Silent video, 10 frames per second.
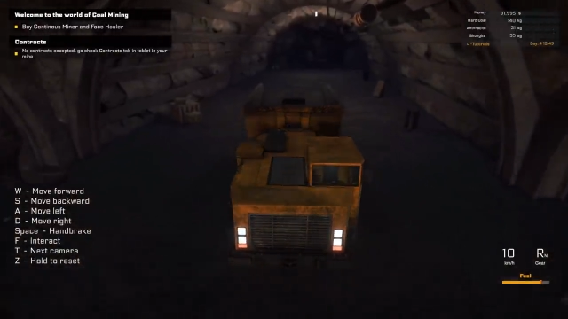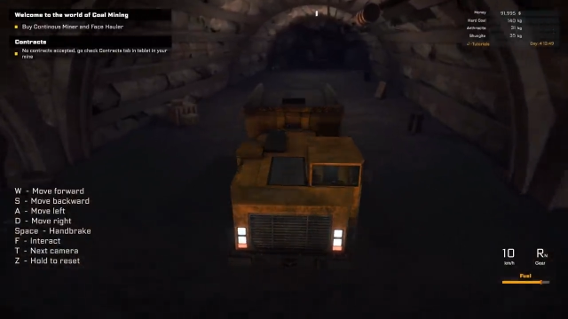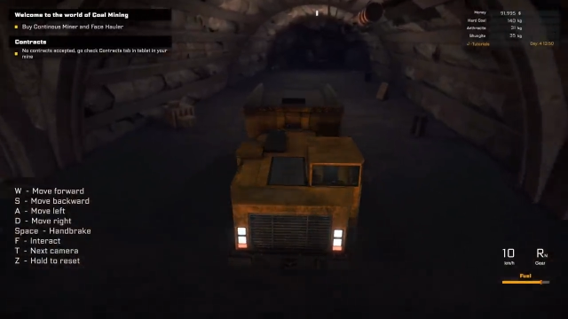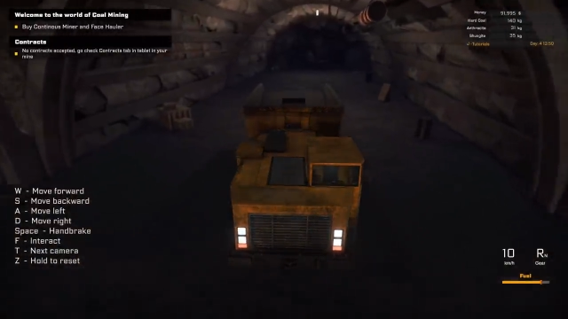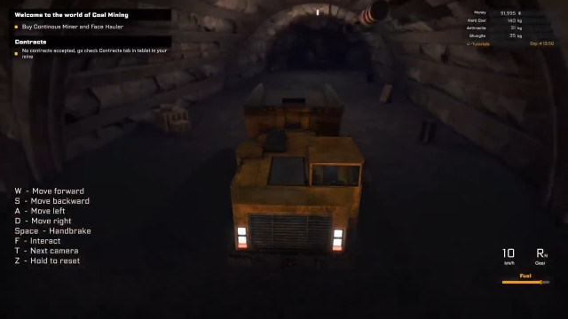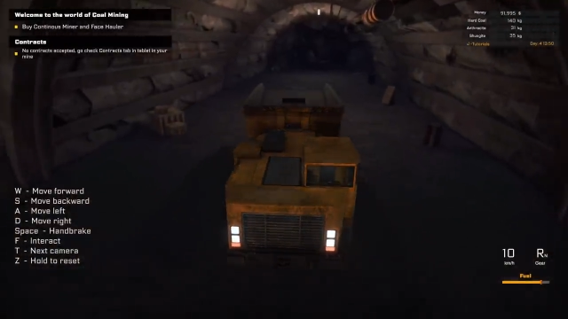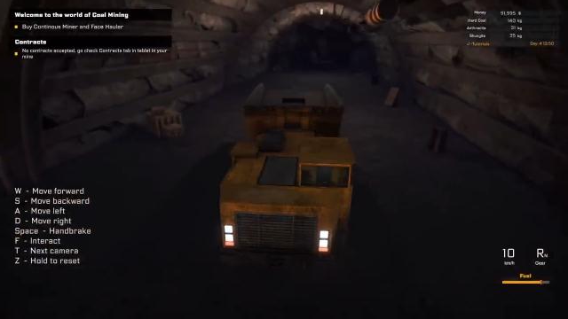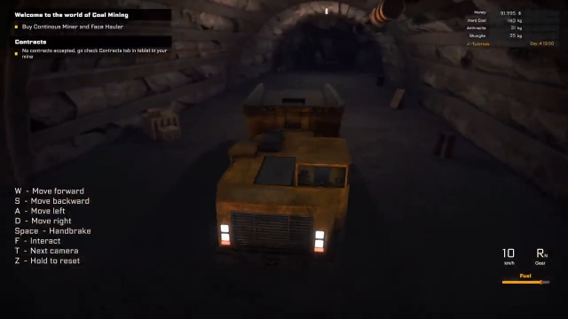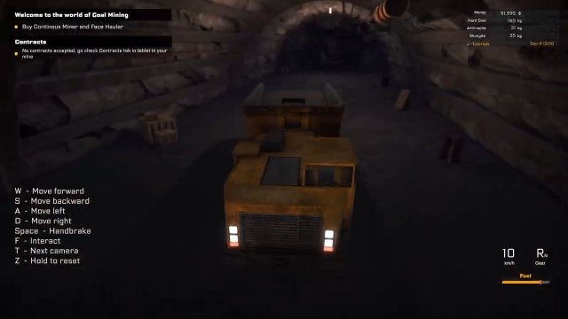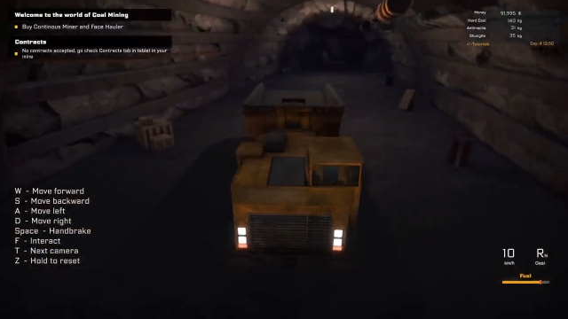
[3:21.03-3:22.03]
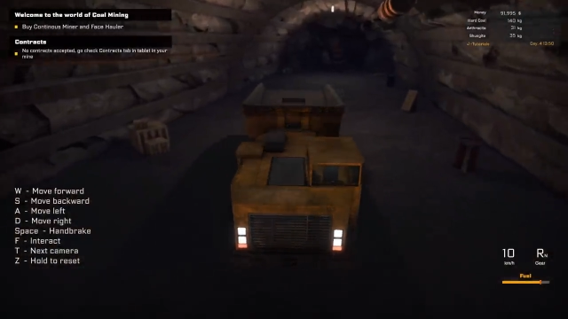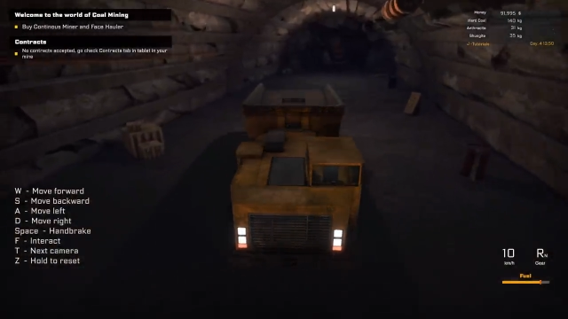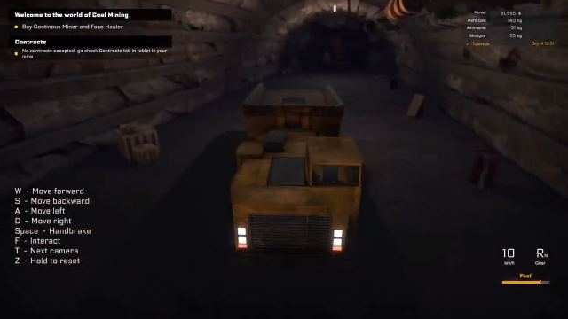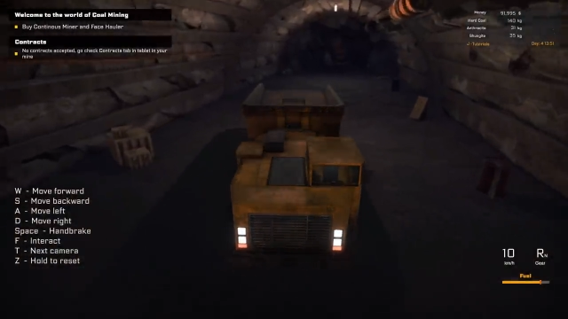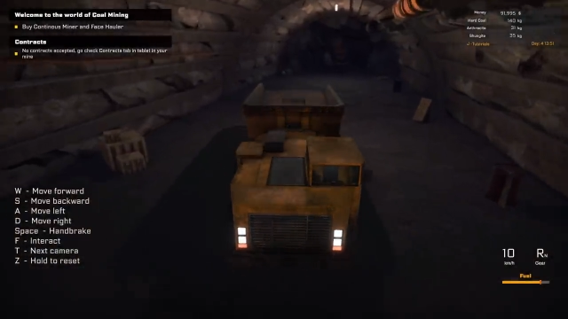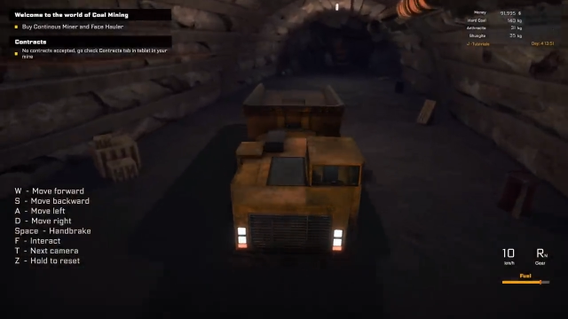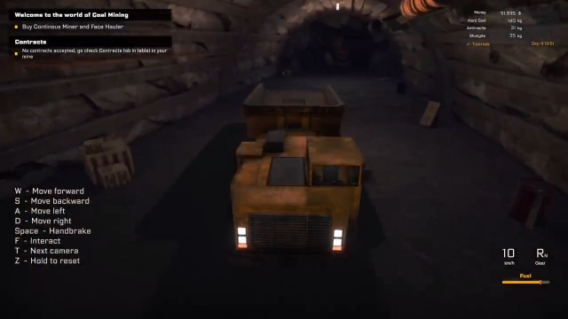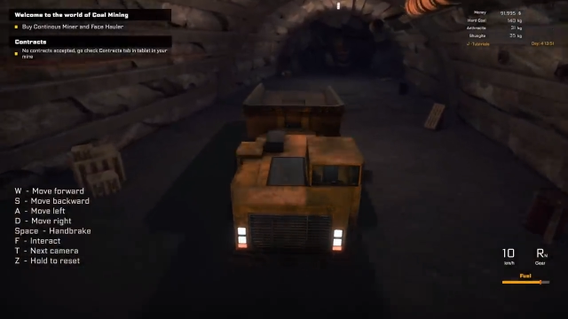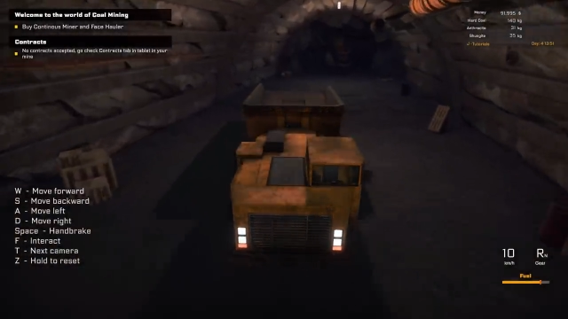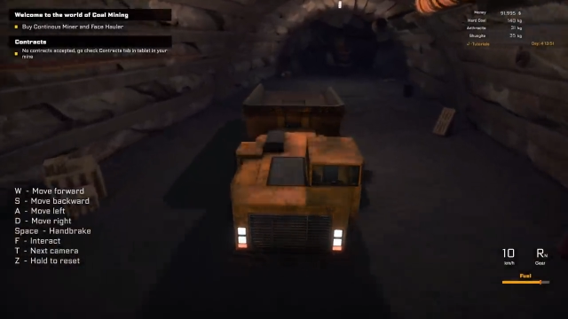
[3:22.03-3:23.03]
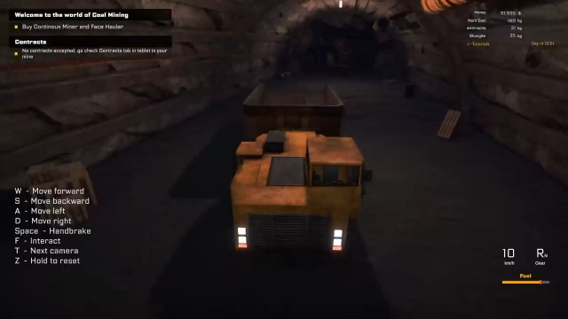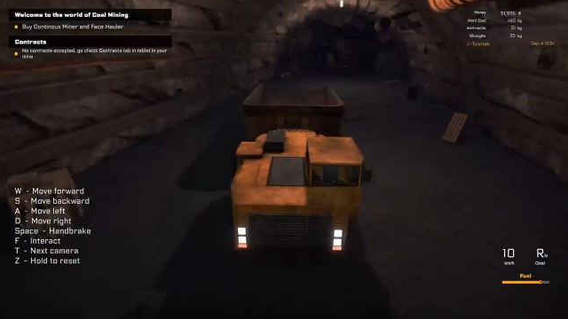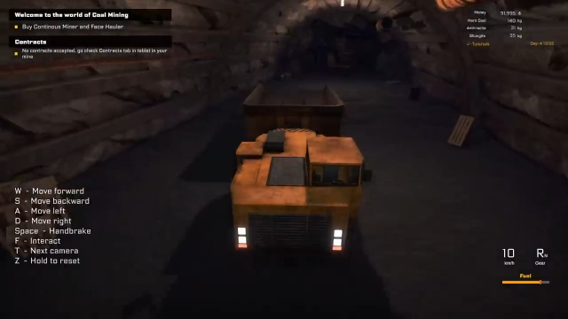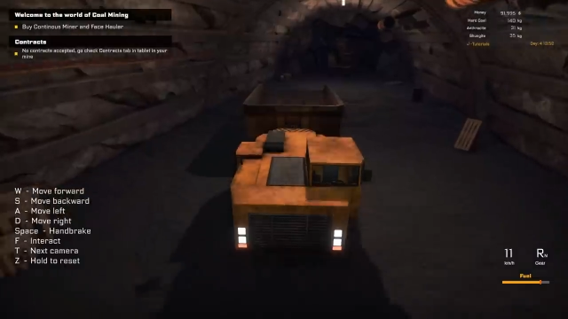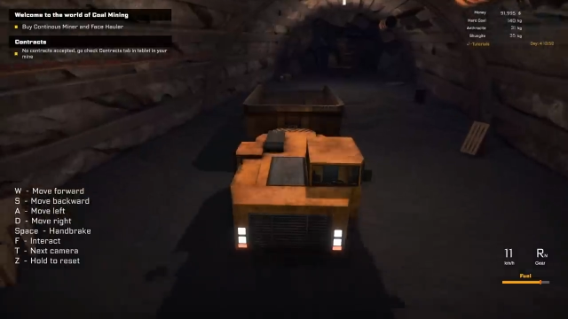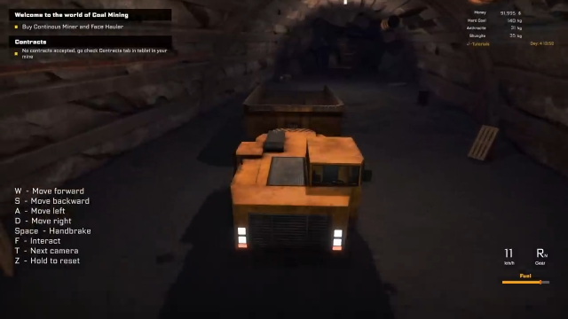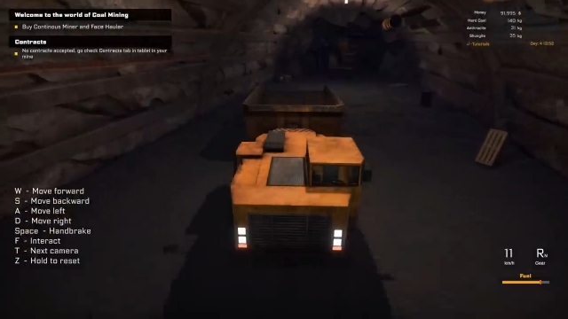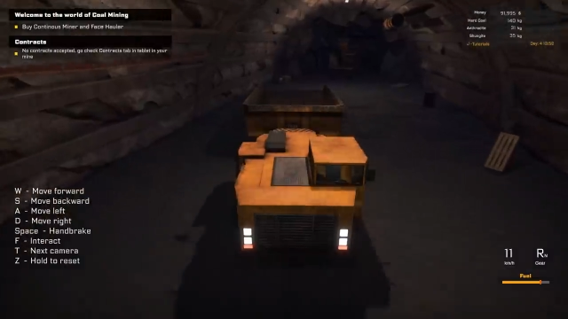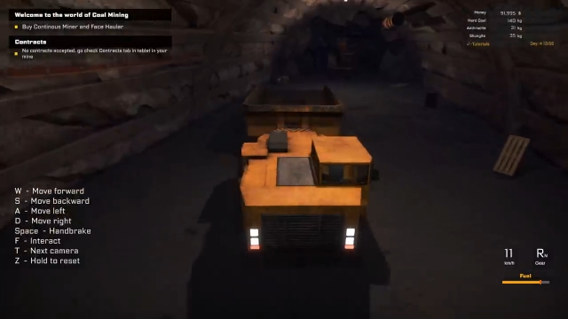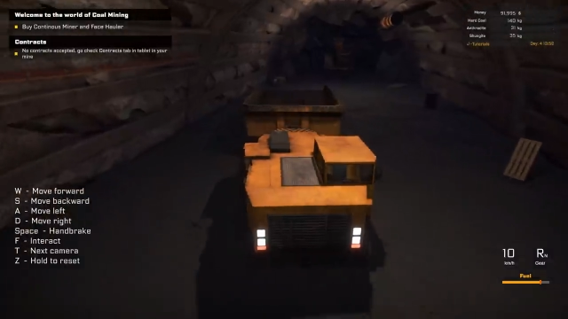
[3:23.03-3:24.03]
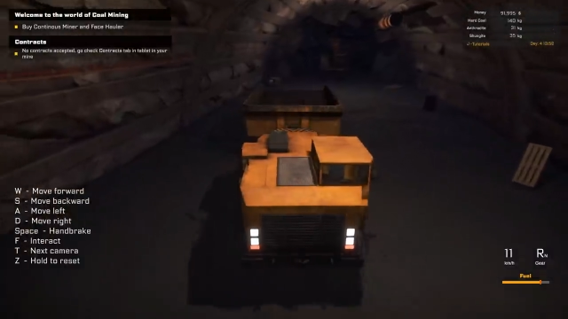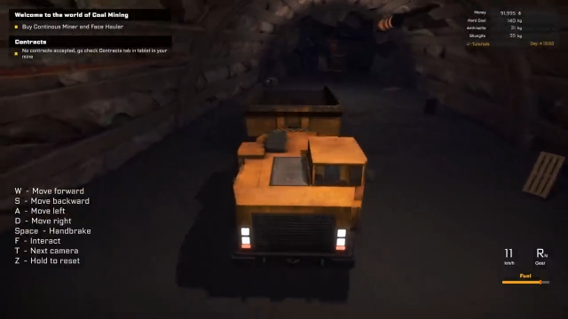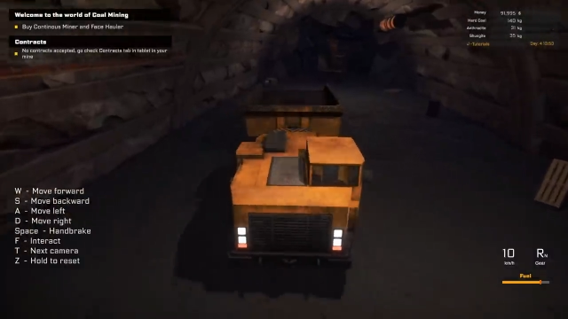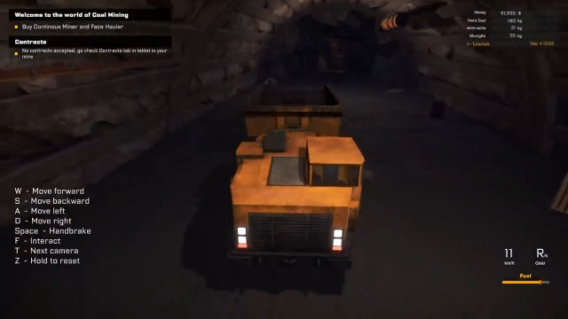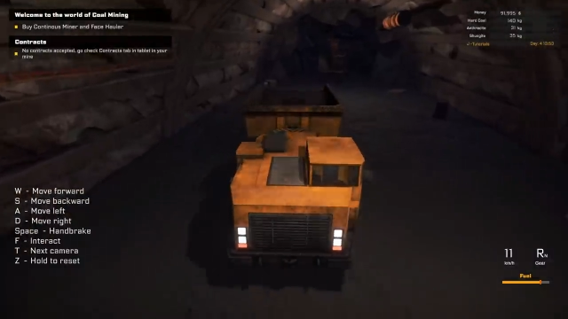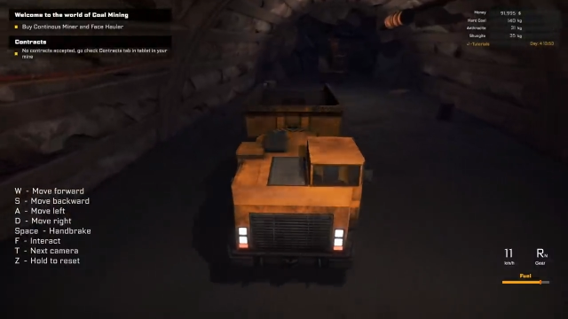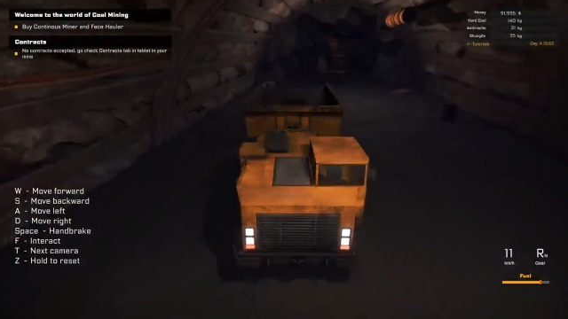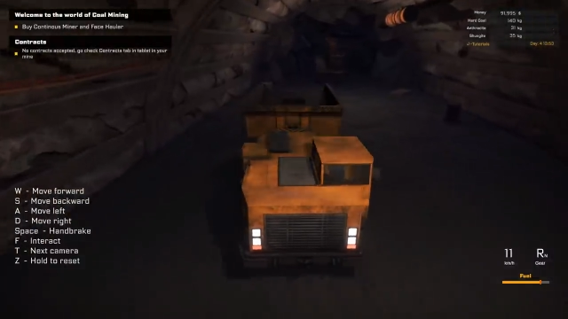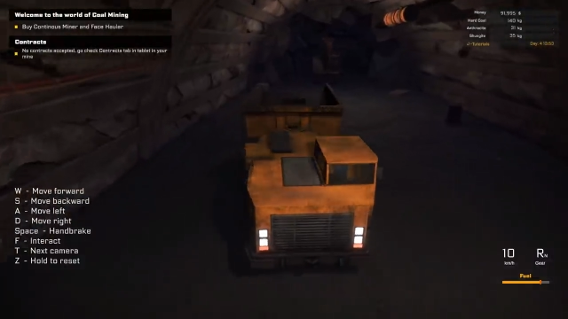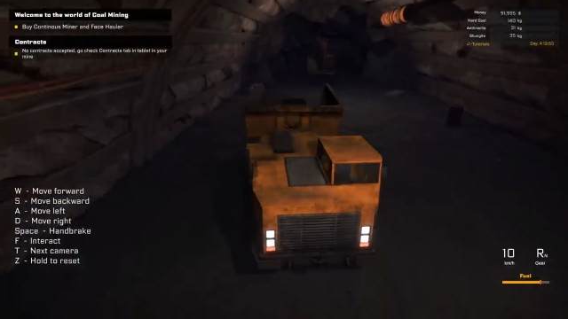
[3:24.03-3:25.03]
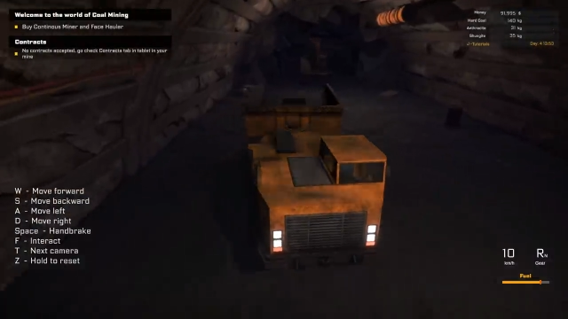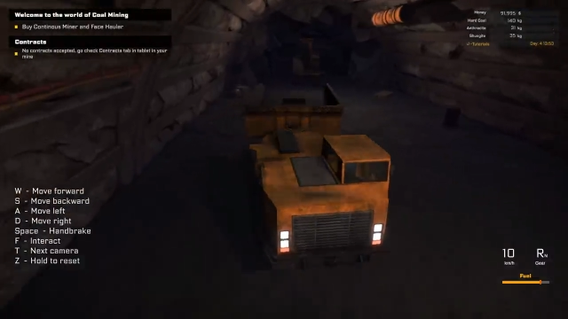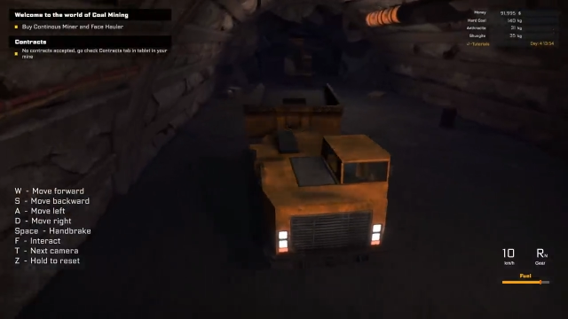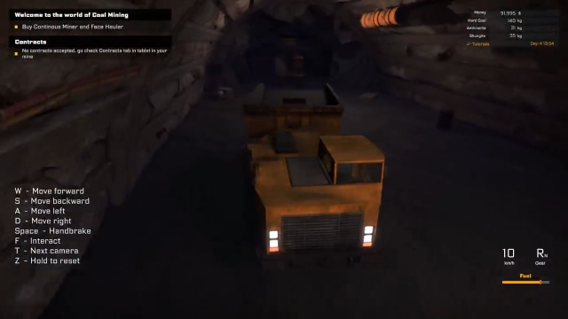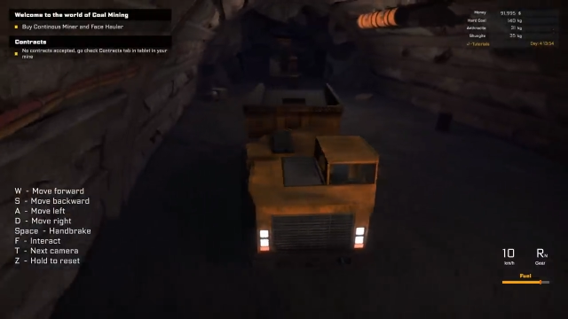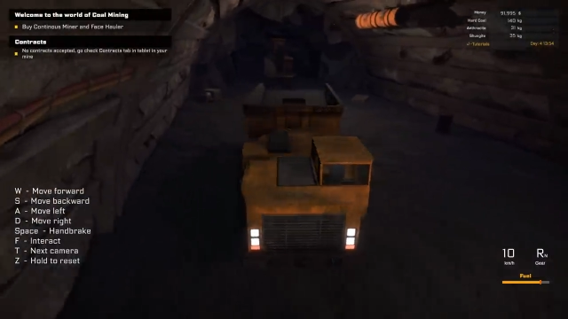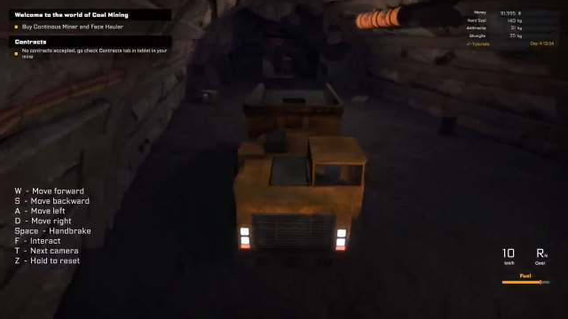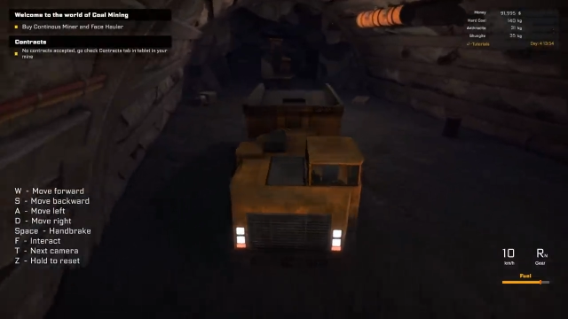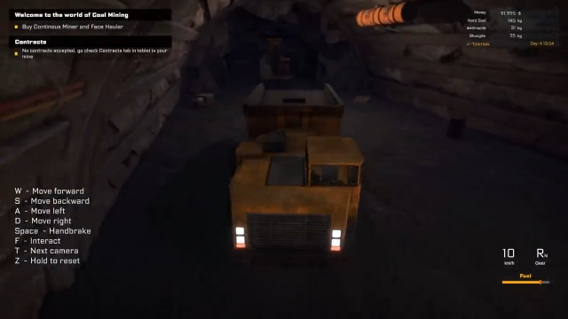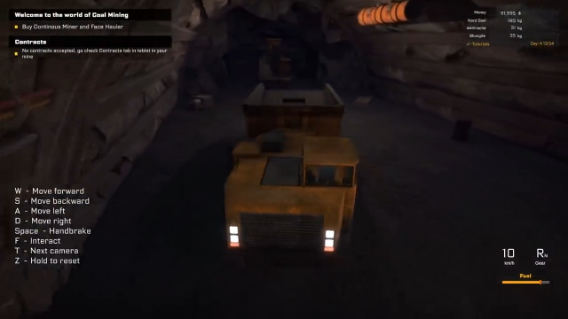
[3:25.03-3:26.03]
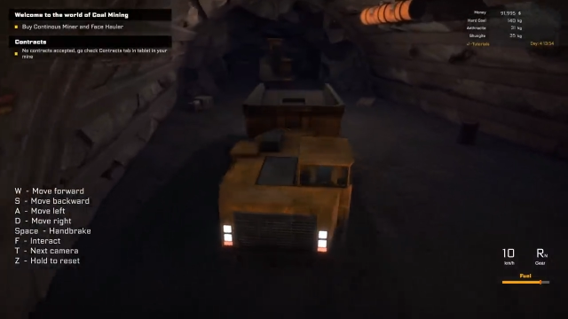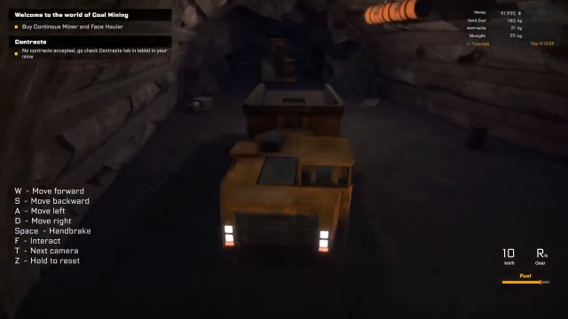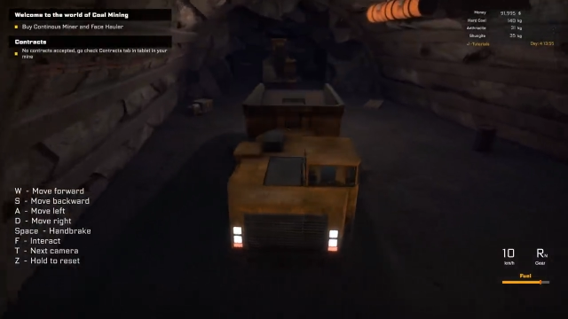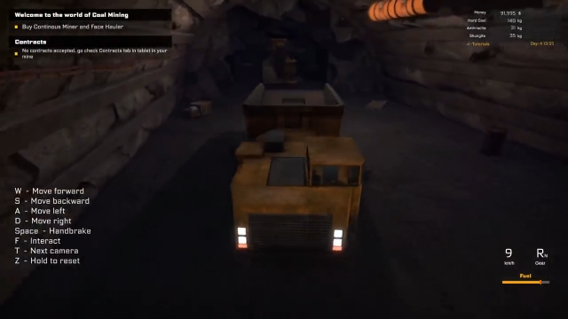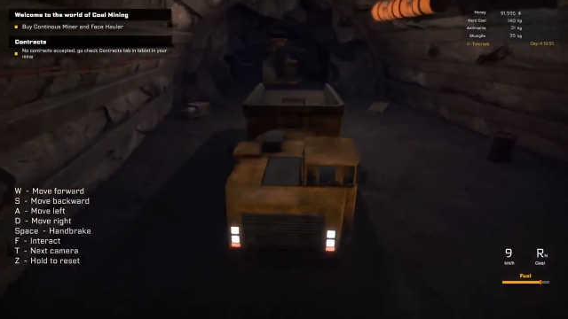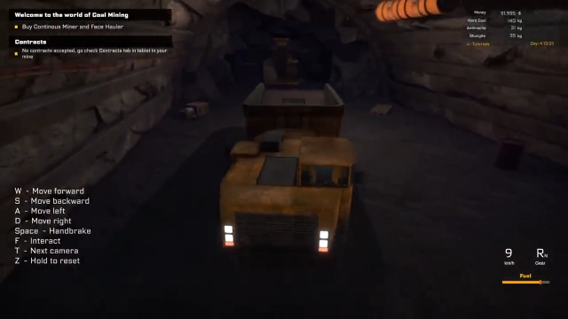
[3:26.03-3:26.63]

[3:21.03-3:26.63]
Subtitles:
No face is visible, so there are no lips to read.